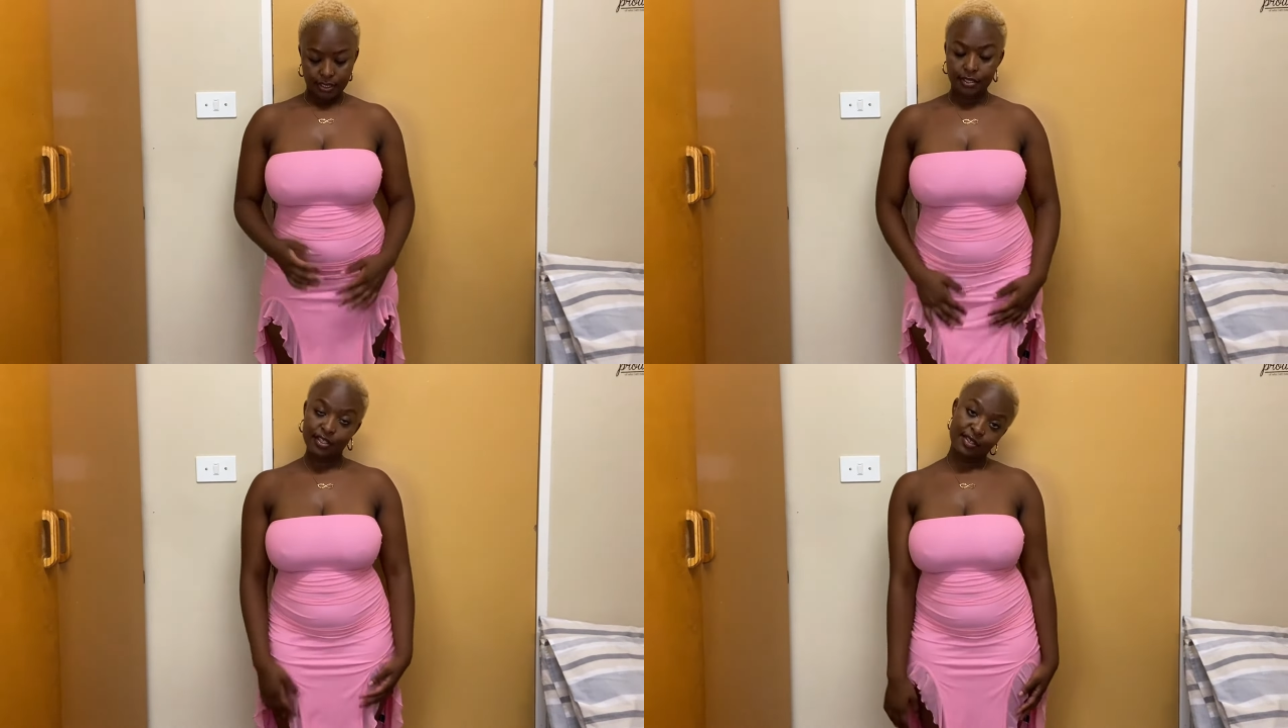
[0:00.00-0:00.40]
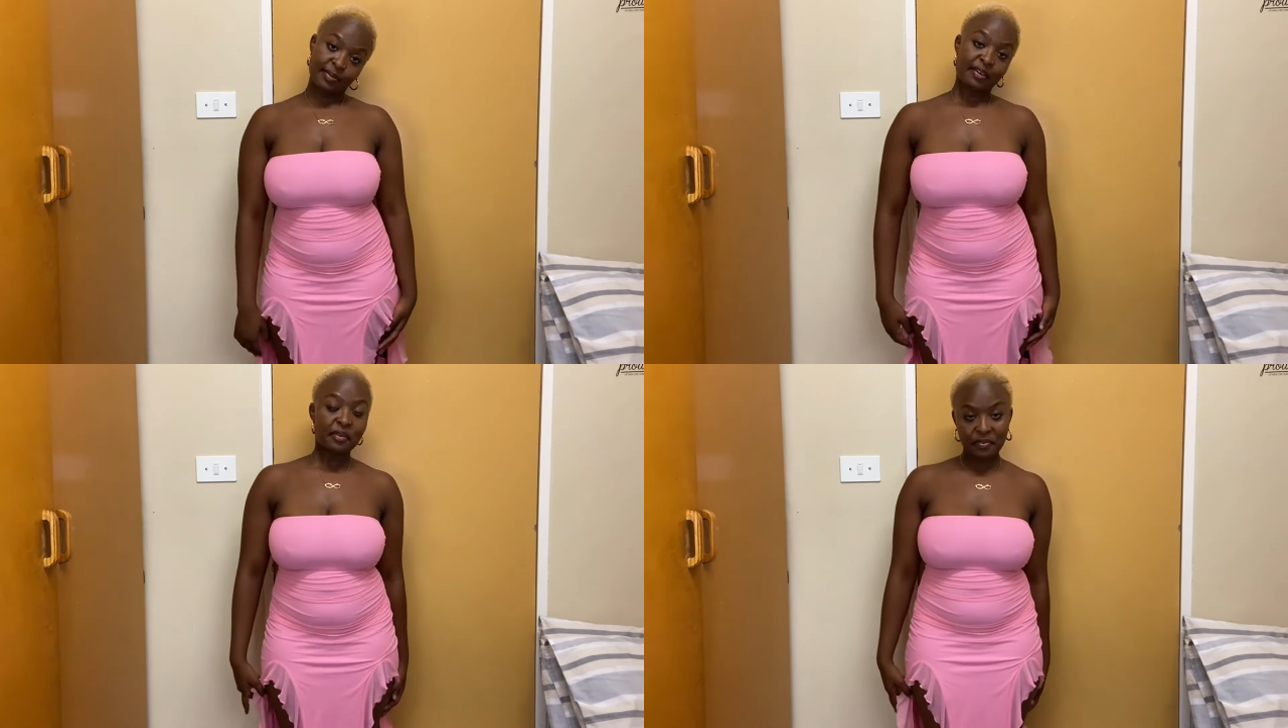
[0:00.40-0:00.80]
is
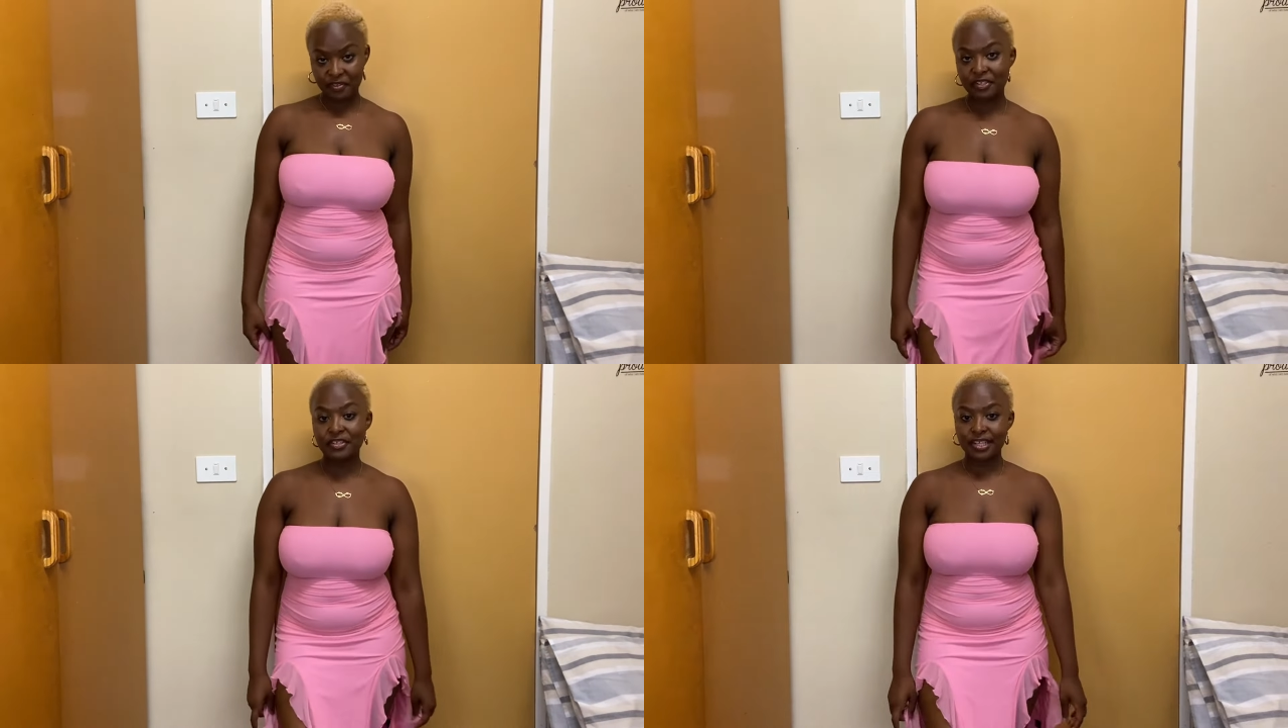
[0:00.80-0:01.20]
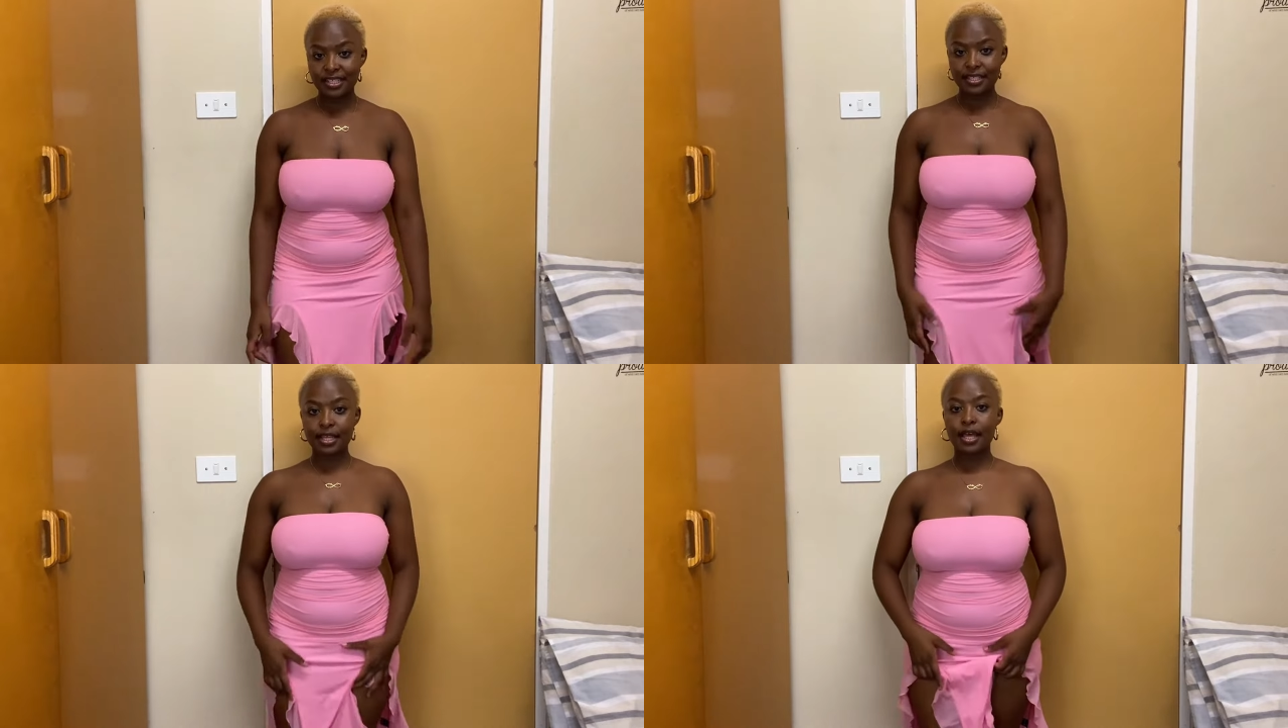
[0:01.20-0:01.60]
my favorite
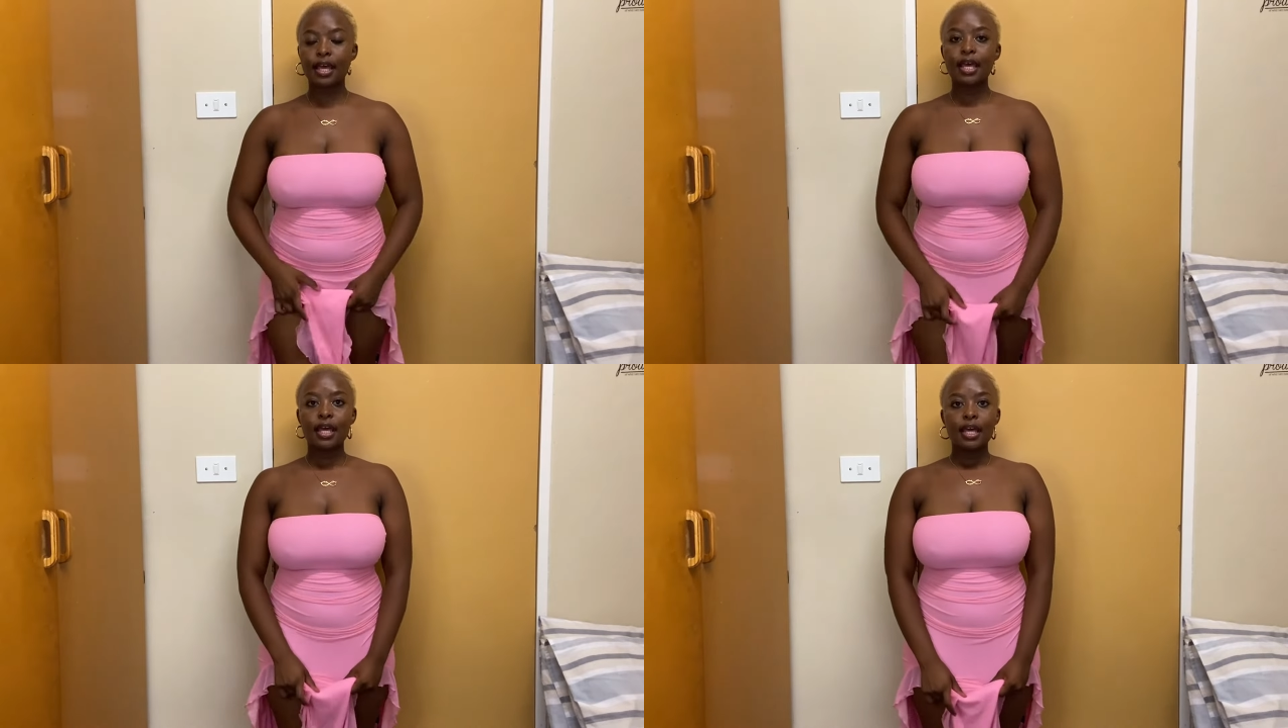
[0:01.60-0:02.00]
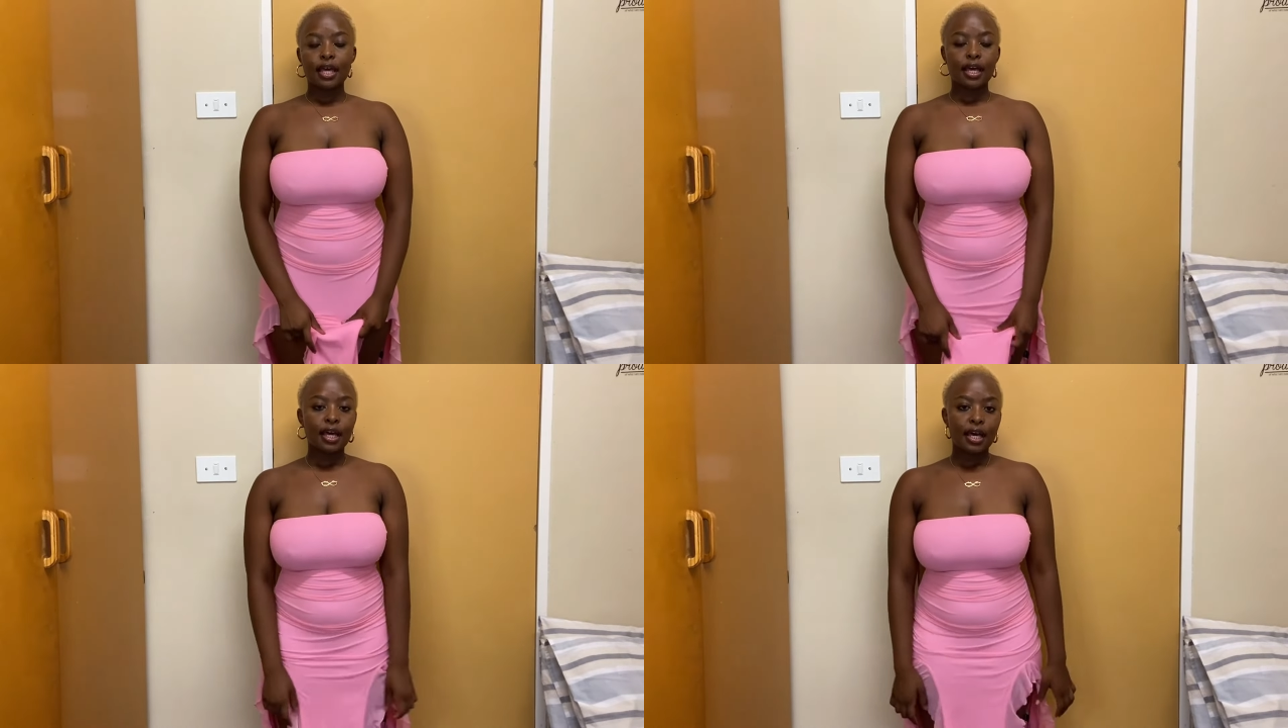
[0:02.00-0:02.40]
dress.
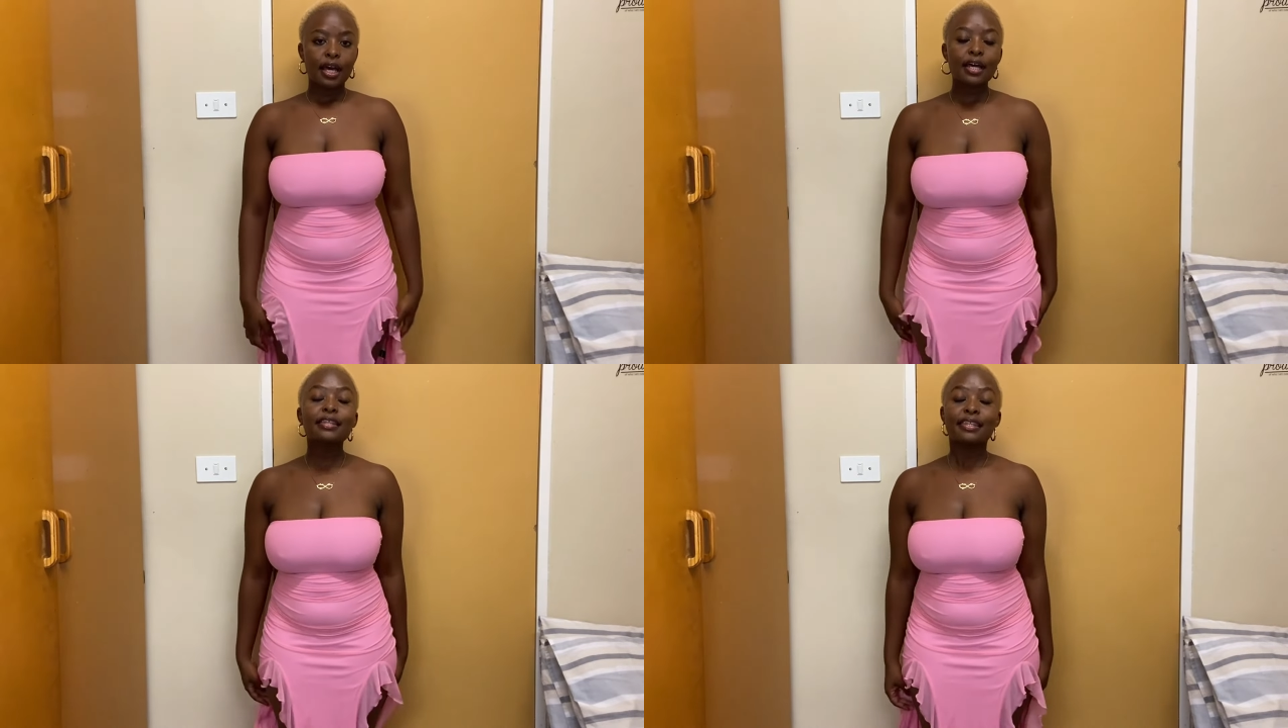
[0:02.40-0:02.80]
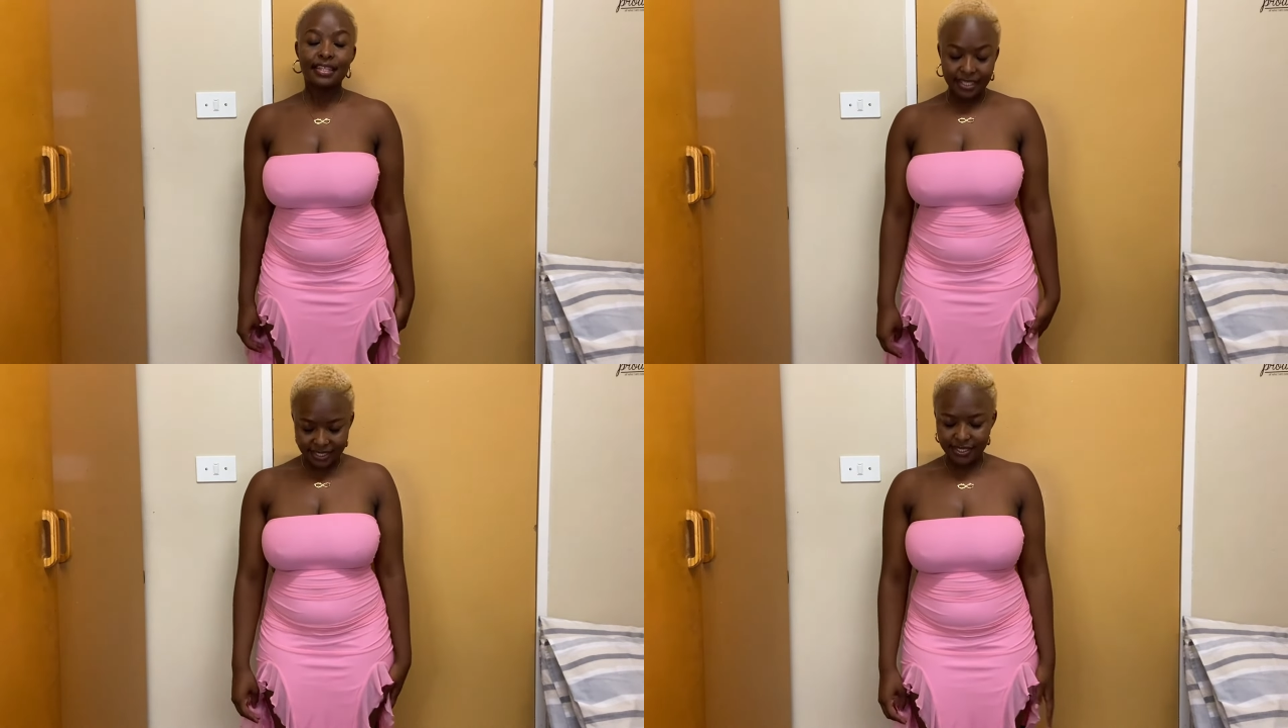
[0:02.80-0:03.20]

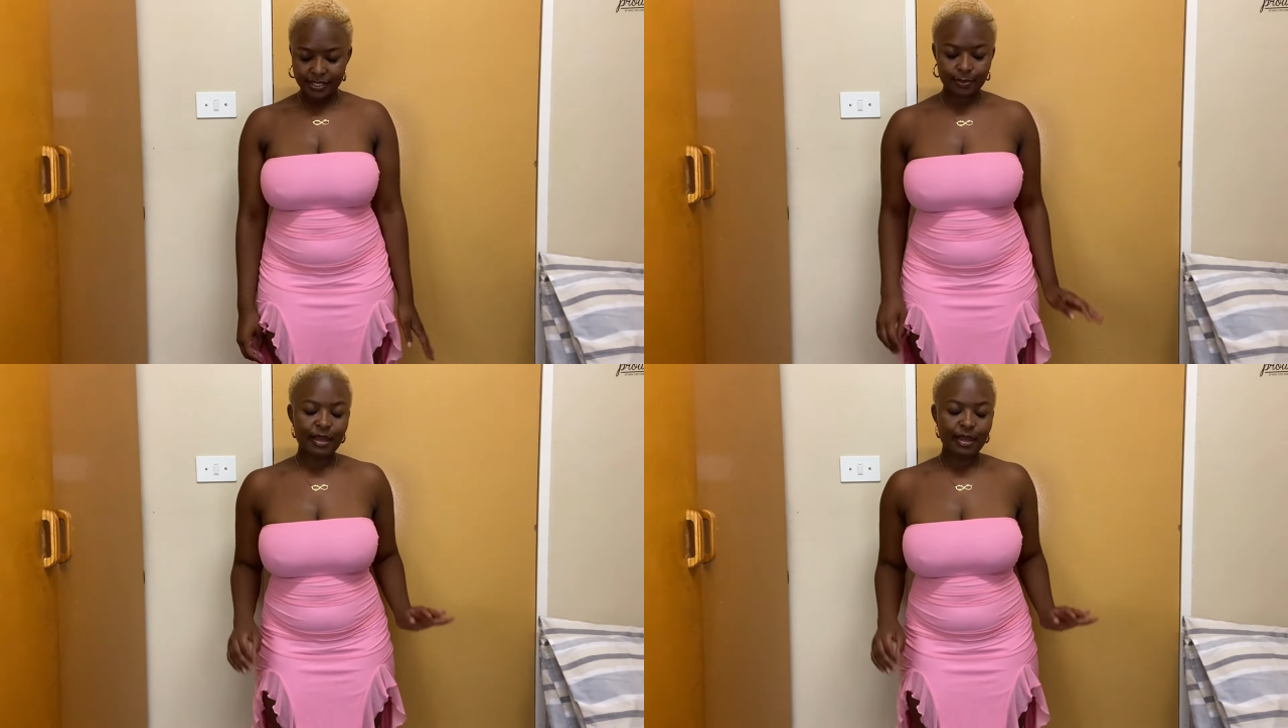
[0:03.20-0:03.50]
This is